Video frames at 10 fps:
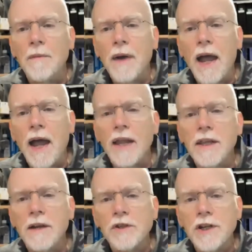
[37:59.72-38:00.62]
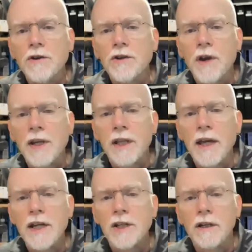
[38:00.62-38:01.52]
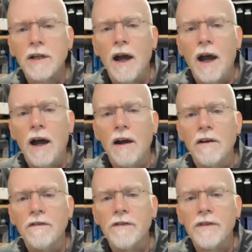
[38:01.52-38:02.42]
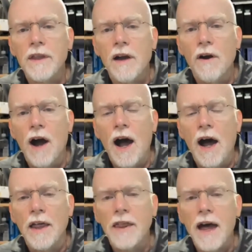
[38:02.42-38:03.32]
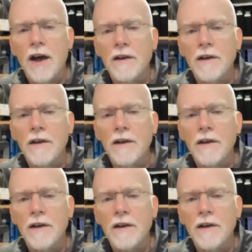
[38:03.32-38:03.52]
And there was no translation of that